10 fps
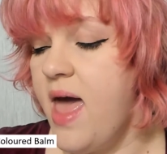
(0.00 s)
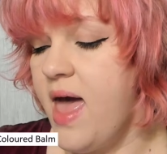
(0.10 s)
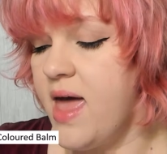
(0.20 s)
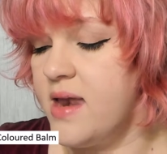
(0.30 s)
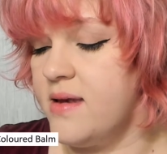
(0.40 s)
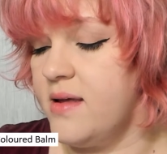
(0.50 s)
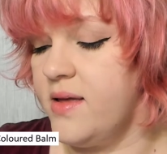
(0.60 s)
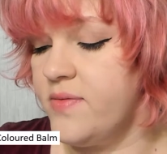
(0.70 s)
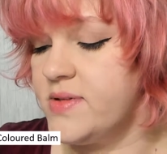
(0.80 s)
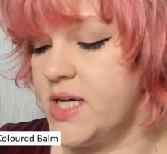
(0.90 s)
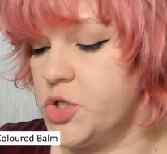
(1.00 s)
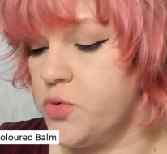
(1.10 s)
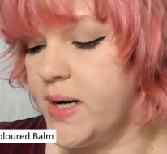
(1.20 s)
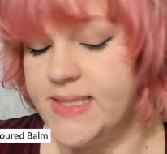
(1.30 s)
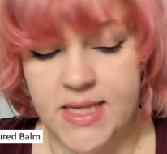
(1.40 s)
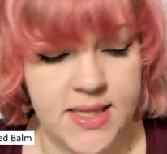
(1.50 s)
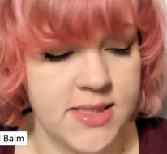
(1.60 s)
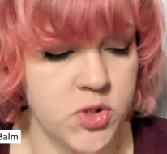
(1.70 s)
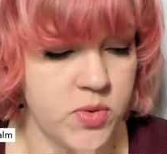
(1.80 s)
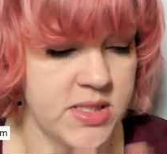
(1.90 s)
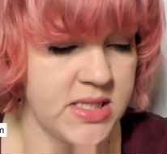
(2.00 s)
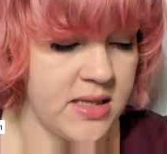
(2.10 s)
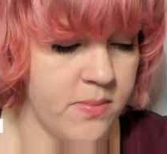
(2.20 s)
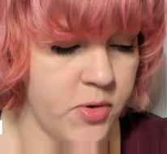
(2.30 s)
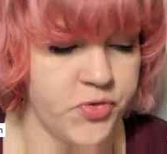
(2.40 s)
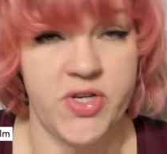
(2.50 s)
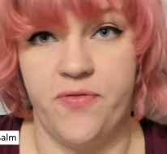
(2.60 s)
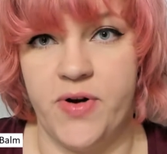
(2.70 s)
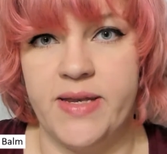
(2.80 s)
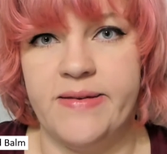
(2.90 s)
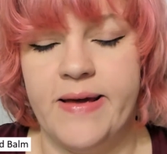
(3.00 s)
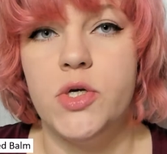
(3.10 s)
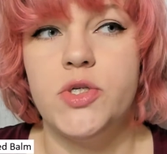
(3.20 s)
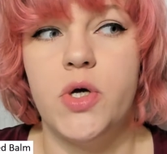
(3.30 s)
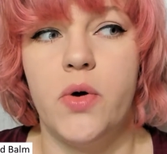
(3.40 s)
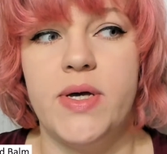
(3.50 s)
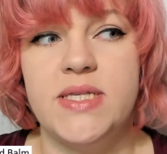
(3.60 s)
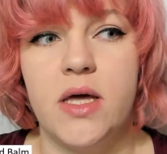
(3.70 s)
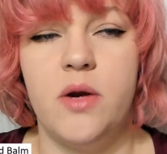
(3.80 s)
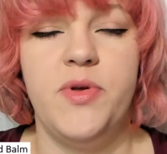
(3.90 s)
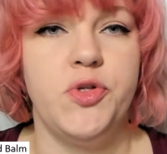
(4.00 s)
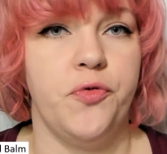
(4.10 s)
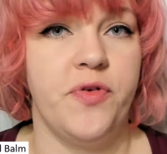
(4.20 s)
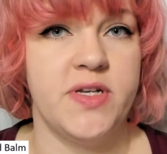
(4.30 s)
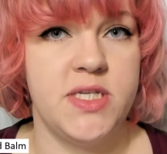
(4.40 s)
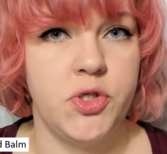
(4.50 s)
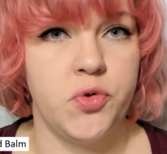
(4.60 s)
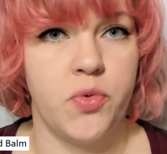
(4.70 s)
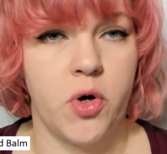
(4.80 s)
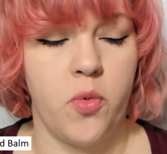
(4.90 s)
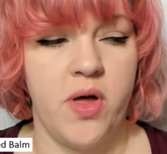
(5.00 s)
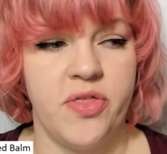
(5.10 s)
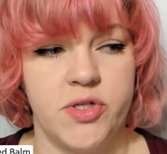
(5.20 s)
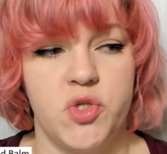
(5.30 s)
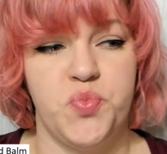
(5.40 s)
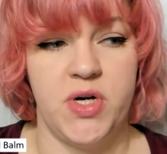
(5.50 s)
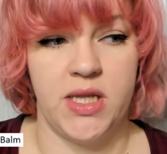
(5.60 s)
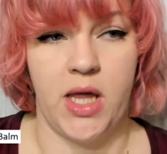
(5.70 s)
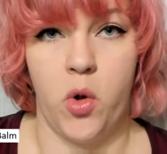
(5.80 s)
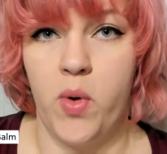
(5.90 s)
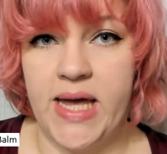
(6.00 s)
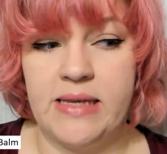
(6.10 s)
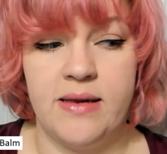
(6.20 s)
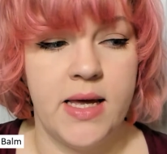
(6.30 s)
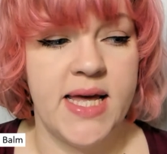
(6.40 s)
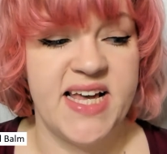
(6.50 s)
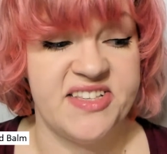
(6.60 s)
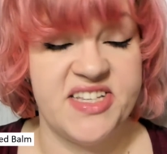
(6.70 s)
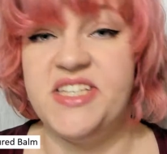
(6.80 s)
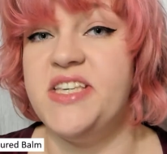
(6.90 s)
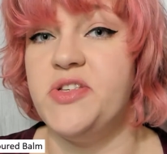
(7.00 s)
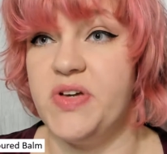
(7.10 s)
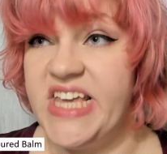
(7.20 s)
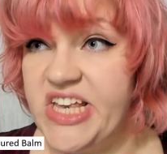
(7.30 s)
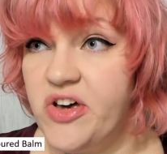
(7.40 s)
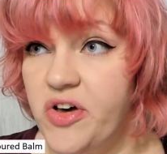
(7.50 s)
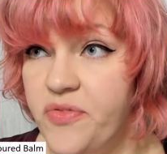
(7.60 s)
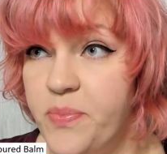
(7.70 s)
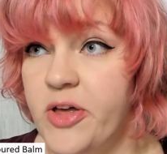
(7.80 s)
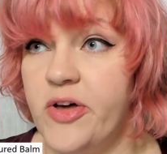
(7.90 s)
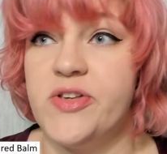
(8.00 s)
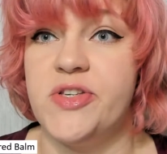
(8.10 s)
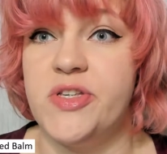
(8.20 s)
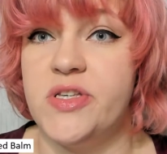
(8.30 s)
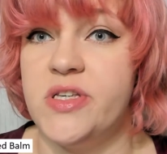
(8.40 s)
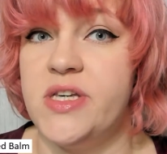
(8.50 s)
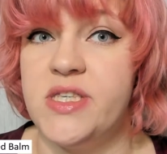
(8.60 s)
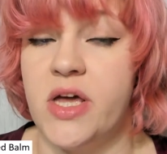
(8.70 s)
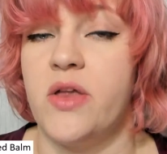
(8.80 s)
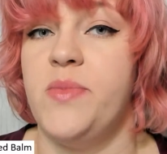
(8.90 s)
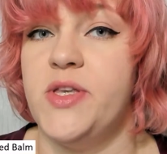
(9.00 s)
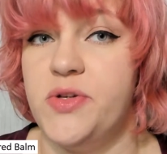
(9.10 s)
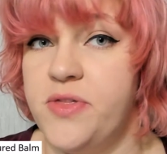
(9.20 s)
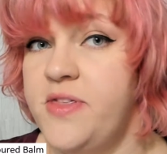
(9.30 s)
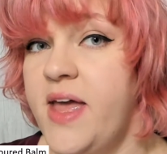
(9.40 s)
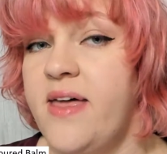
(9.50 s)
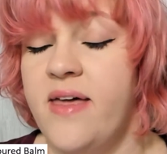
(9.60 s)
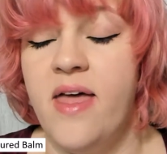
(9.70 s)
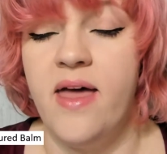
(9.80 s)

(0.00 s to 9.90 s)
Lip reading: And even texture-wise, I think this one is like the most different. So it's not going to be too fussy to work with because it's pretty lightweight. It's easy to eat off because it's not going to be too thick.